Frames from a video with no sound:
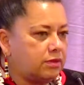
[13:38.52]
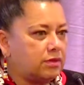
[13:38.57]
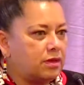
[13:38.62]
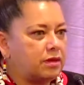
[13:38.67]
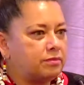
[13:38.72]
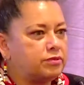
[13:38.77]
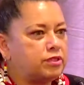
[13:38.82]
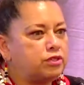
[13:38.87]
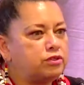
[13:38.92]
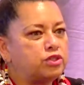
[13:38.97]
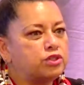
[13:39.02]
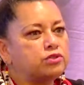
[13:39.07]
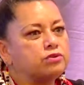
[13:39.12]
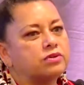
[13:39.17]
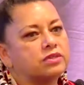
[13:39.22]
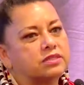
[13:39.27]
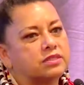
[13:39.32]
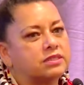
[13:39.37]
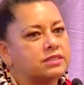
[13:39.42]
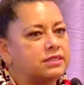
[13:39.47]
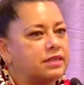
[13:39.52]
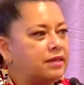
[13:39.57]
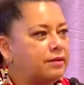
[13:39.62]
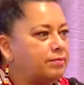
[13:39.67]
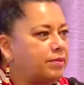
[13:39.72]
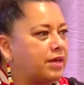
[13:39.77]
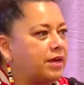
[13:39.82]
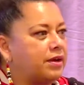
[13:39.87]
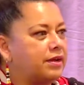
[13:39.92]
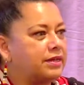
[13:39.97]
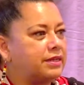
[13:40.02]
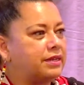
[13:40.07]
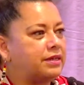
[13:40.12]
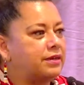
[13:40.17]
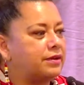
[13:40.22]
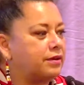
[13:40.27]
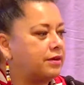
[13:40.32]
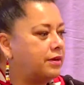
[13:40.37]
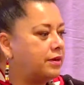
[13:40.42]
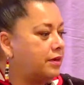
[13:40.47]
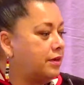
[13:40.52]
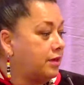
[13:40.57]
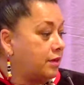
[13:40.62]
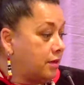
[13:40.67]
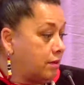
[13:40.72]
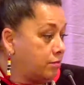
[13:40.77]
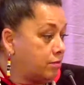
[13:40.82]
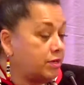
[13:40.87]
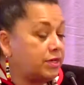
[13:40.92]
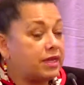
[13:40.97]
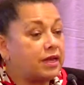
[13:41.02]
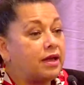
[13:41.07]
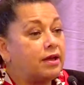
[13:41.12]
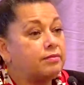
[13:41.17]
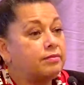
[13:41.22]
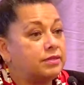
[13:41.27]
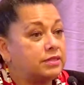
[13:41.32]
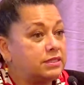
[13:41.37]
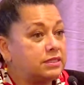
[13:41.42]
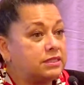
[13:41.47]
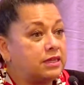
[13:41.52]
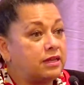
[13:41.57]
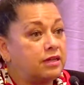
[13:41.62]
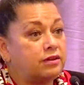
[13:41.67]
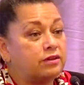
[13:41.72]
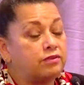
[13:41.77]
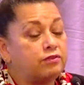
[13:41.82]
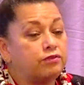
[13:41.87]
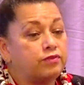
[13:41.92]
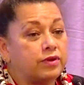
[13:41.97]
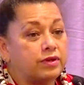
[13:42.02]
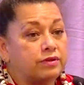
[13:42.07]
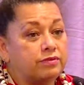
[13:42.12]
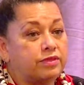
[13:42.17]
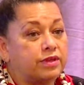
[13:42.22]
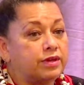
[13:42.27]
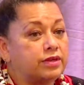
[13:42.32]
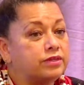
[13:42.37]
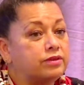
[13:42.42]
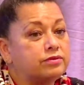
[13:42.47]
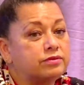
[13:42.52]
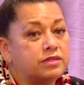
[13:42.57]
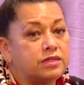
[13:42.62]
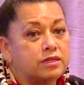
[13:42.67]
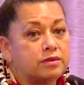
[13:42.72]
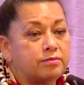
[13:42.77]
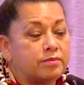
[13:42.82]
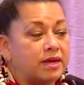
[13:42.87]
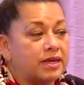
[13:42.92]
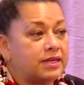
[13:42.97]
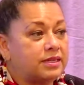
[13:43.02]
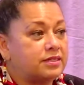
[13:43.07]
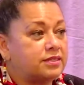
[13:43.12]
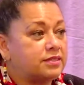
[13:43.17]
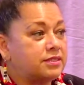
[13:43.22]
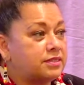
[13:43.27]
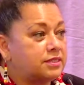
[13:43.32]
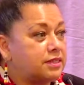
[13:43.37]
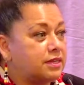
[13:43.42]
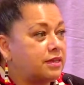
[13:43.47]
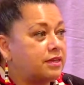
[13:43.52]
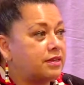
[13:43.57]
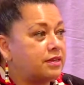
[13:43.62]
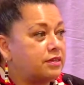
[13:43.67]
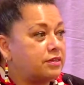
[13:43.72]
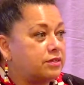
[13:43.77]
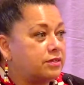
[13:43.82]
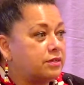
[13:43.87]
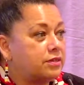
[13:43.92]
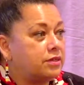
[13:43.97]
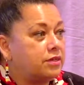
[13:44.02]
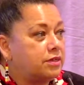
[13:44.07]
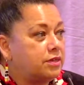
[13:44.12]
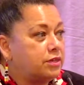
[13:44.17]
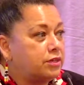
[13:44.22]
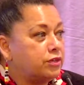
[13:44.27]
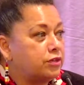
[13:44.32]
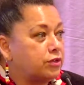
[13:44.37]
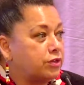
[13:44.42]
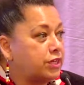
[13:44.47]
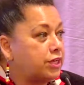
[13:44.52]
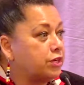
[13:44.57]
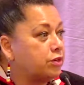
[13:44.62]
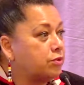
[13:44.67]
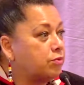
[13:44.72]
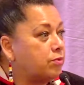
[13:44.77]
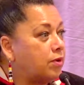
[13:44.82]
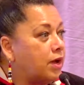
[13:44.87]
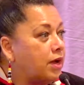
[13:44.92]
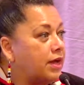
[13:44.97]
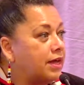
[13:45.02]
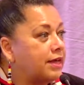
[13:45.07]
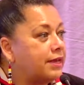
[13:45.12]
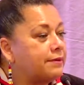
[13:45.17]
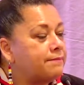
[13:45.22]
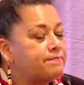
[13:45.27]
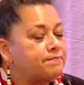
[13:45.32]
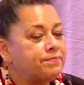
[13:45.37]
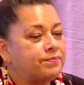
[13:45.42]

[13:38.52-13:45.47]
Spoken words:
I'm too short to stand behind here. I'm going to come and stand in front of there. I don't need a mic to sing, and you'll hear why.